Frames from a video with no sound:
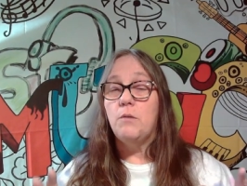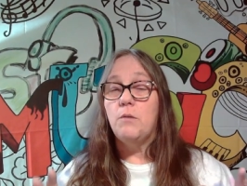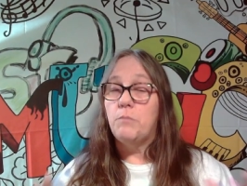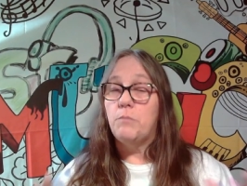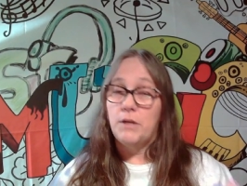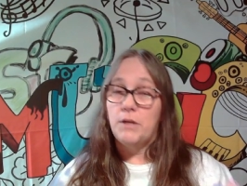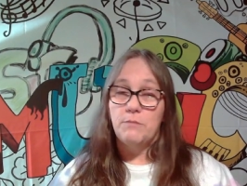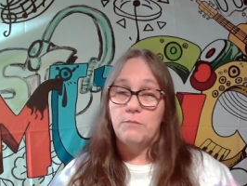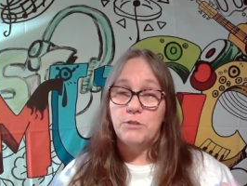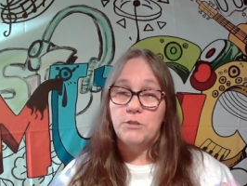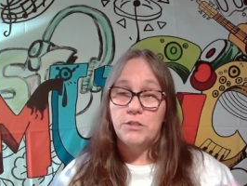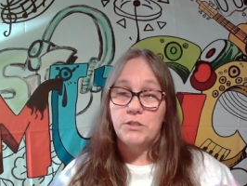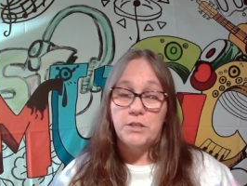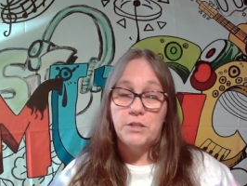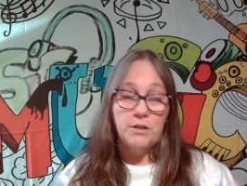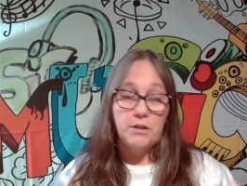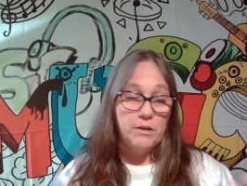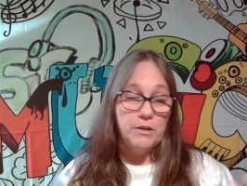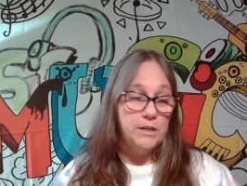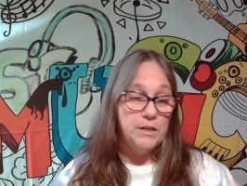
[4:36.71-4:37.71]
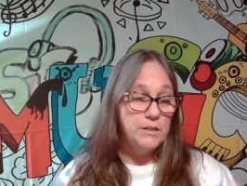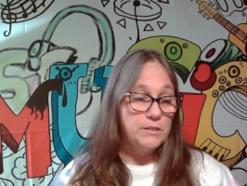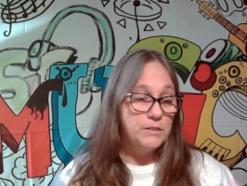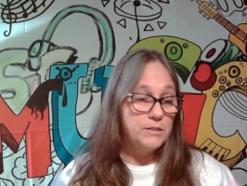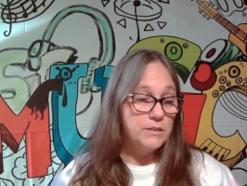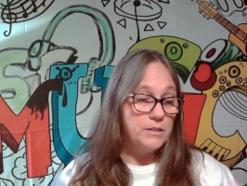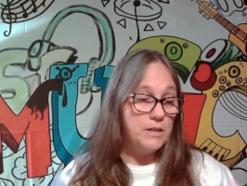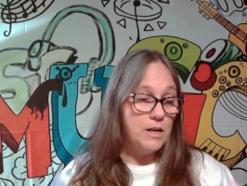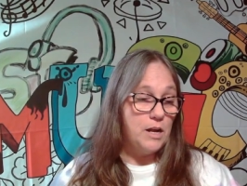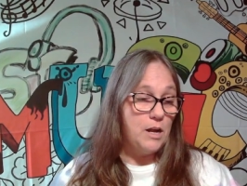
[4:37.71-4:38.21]
But I'm just
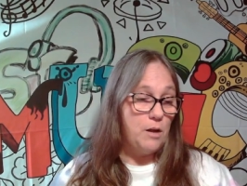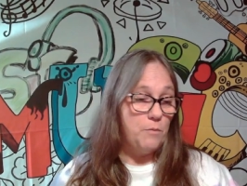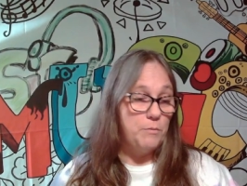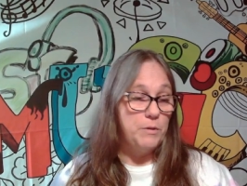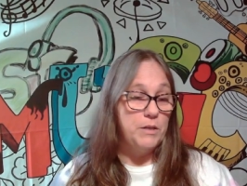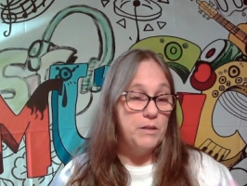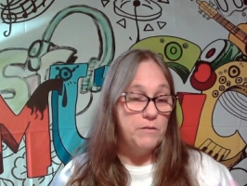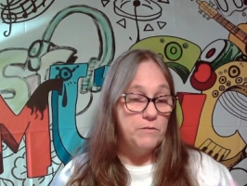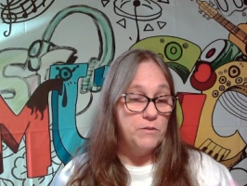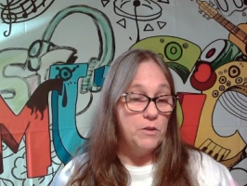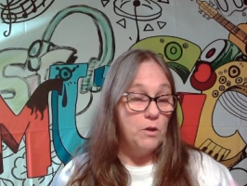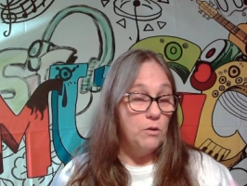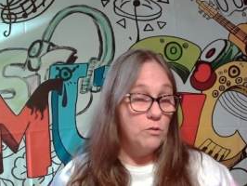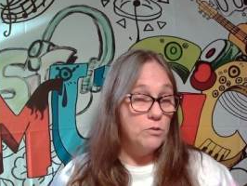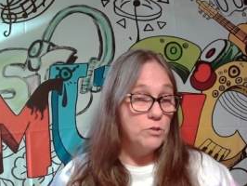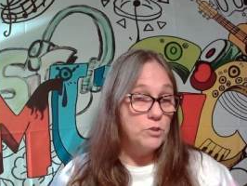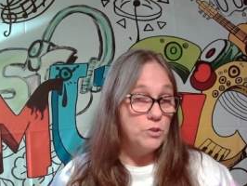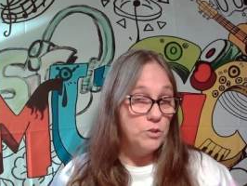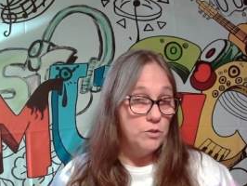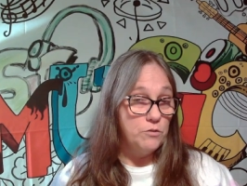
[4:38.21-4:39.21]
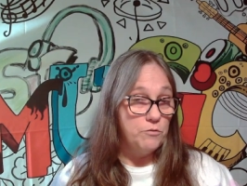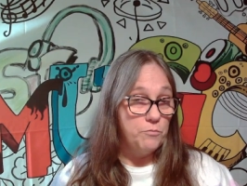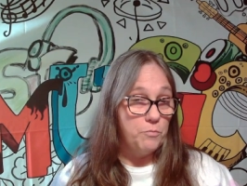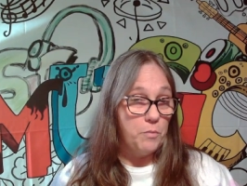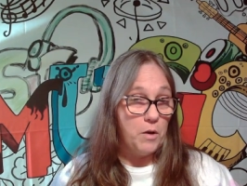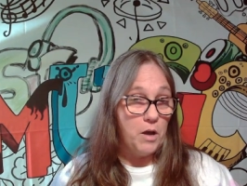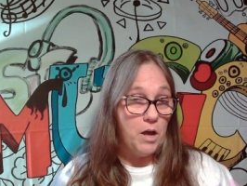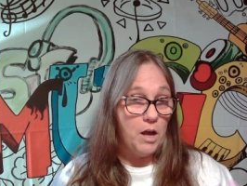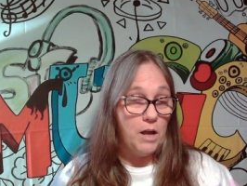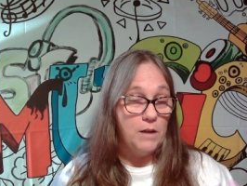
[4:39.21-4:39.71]
curious how many of those you've
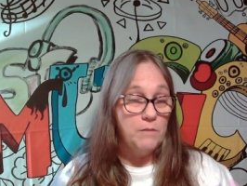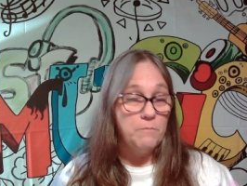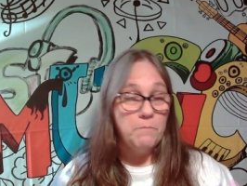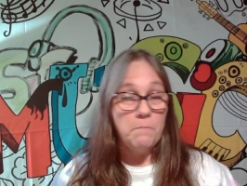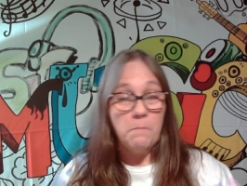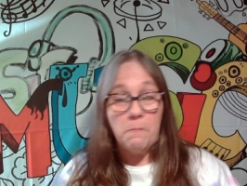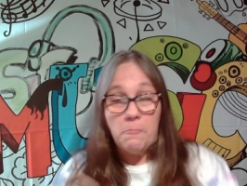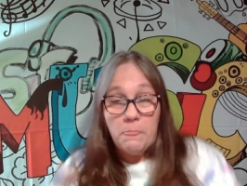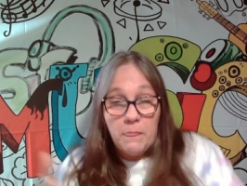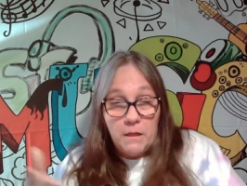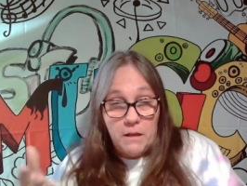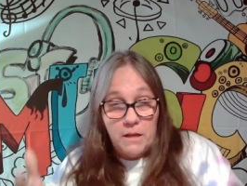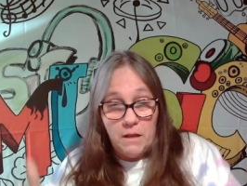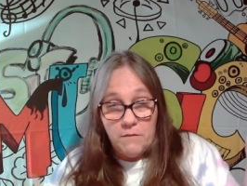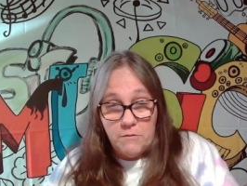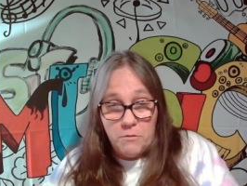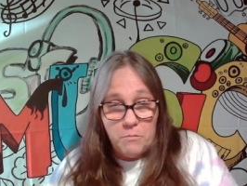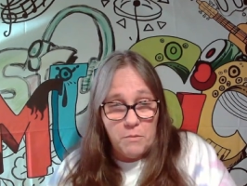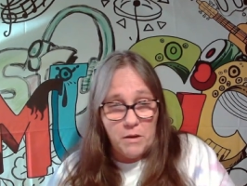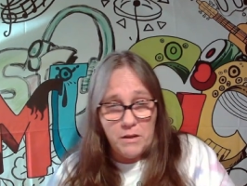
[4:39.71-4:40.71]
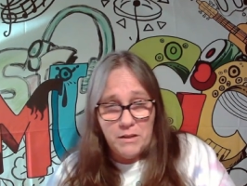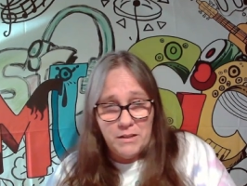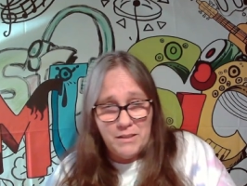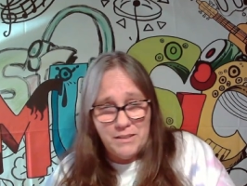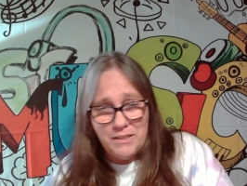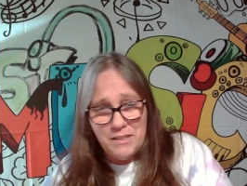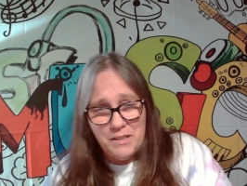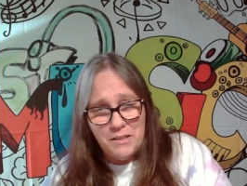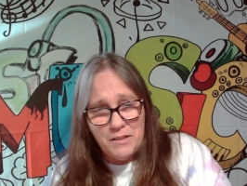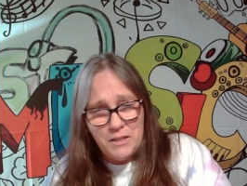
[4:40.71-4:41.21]
bought. And have you bought
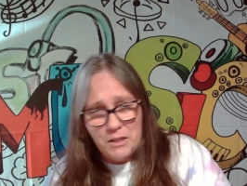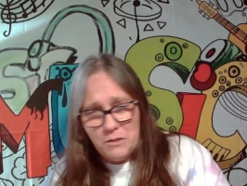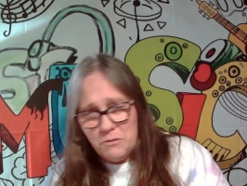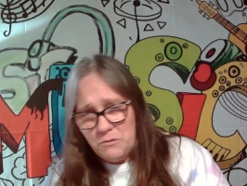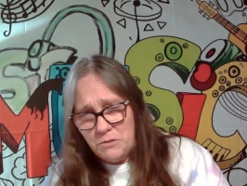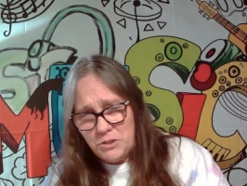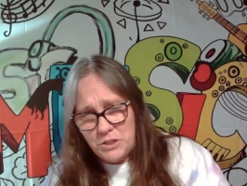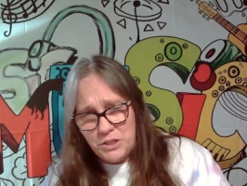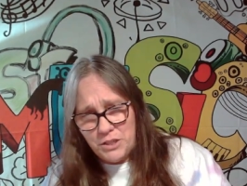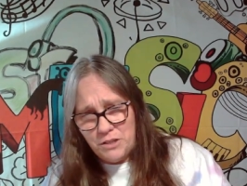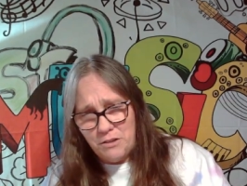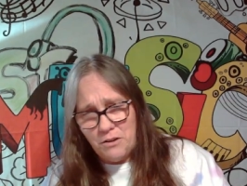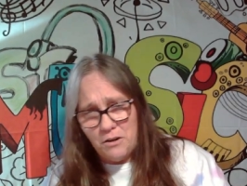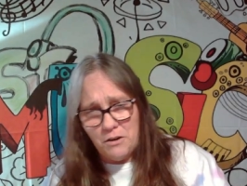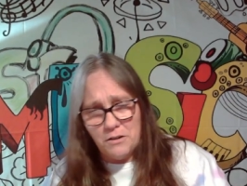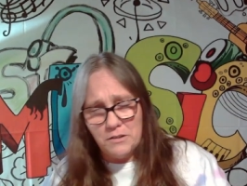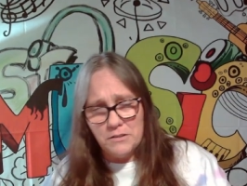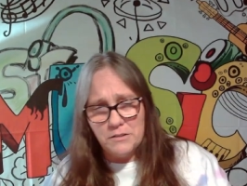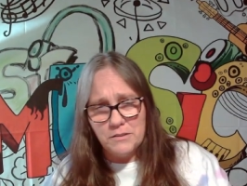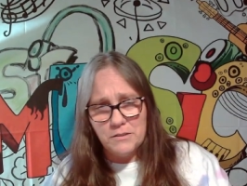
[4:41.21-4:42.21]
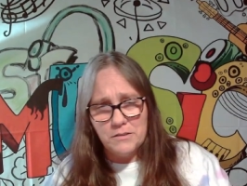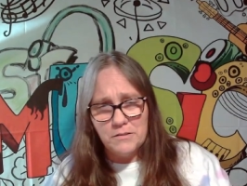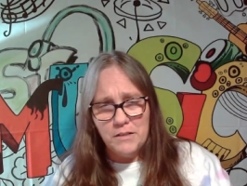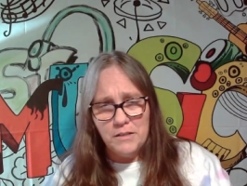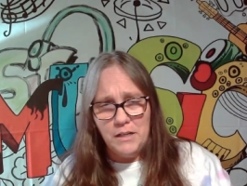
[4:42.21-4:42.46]
any of the Ooshie cards?